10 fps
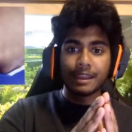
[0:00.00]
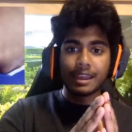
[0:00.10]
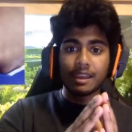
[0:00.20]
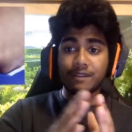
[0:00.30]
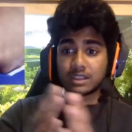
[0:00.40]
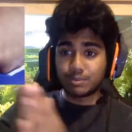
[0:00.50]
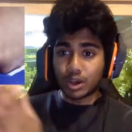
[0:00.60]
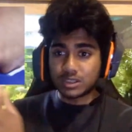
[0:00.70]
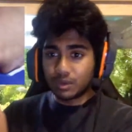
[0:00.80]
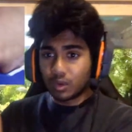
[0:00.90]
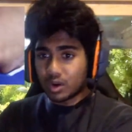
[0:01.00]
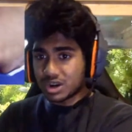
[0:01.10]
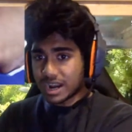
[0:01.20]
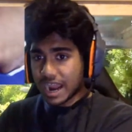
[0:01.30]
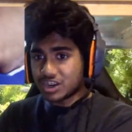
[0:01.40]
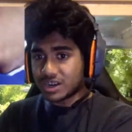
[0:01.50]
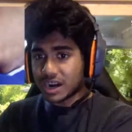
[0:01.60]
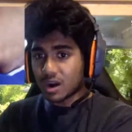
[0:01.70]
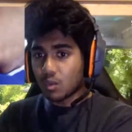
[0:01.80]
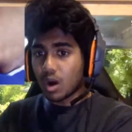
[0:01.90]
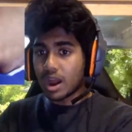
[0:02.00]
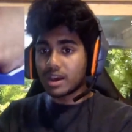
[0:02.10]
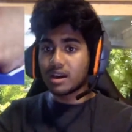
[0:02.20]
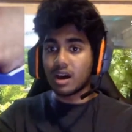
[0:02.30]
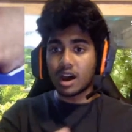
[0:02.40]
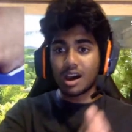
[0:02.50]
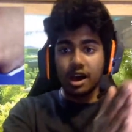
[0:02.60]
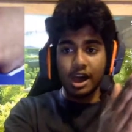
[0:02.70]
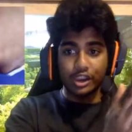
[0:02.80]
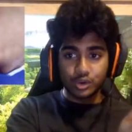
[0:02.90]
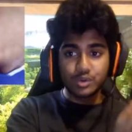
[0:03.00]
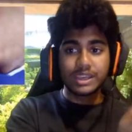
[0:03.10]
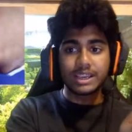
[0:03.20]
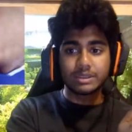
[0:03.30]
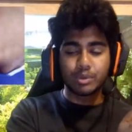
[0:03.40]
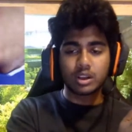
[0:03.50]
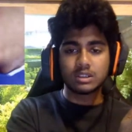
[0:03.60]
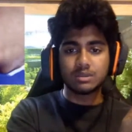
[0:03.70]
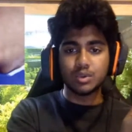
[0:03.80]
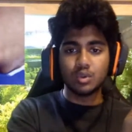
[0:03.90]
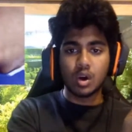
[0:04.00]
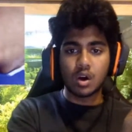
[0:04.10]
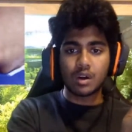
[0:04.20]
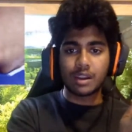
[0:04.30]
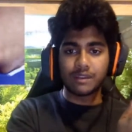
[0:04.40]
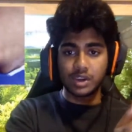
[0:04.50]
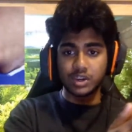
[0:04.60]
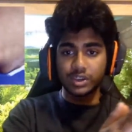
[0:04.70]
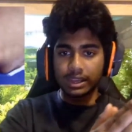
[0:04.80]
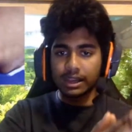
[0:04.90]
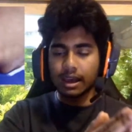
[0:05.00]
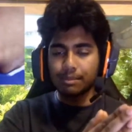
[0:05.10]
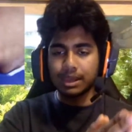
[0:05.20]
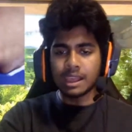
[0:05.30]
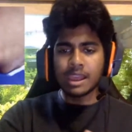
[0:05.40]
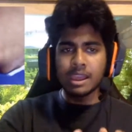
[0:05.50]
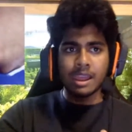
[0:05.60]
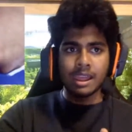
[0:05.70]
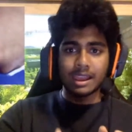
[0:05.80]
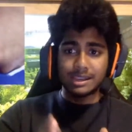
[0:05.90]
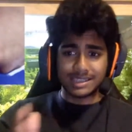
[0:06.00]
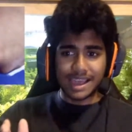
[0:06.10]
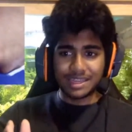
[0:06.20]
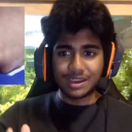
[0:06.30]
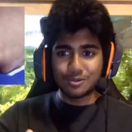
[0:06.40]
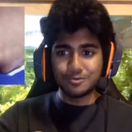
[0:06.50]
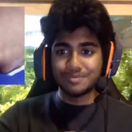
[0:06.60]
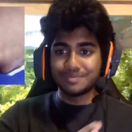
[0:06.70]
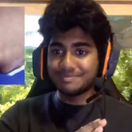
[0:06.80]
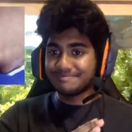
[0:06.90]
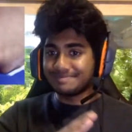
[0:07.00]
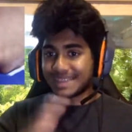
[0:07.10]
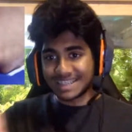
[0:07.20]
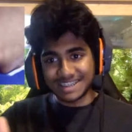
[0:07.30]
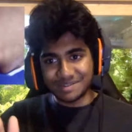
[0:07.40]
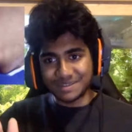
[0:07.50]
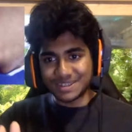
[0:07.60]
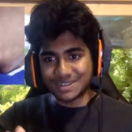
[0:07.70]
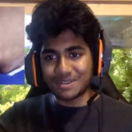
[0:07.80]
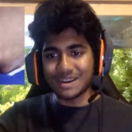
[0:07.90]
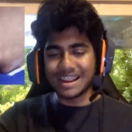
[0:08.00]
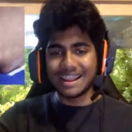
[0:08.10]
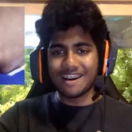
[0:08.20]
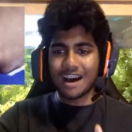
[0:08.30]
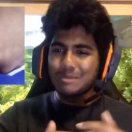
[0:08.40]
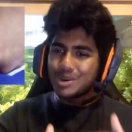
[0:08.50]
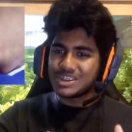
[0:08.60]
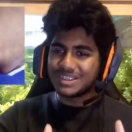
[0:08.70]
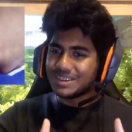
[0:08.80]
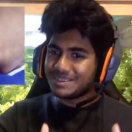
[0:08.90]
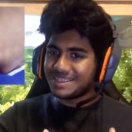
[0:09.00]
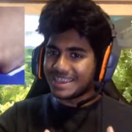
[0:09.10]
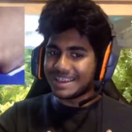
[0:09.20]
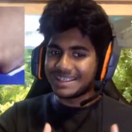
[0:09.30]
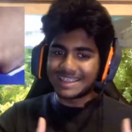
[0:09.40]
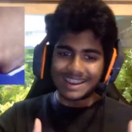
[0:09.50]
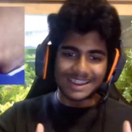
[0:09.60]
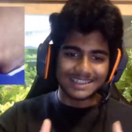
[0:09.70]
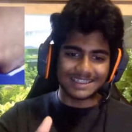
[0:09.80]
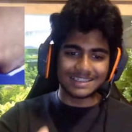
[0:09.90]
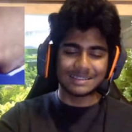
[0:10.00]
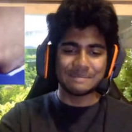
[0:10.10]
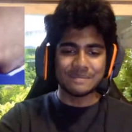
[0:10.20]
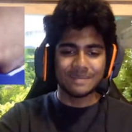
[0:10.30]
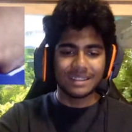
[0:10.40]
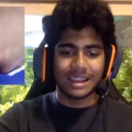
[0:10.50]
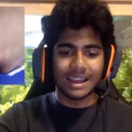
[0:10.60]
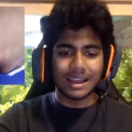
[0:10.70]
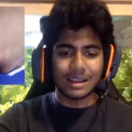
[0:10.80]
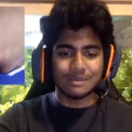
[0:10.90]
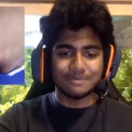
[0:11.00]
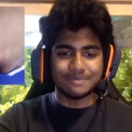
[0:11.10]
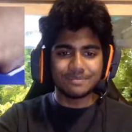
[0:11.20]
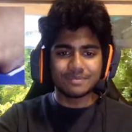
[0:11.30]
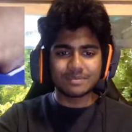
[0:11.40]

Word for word: if it's possible on an Asian arowana, I do think it's possible on a fish like a guppy. Is it ethical? That's a different story. I personally think that it isn't. Um,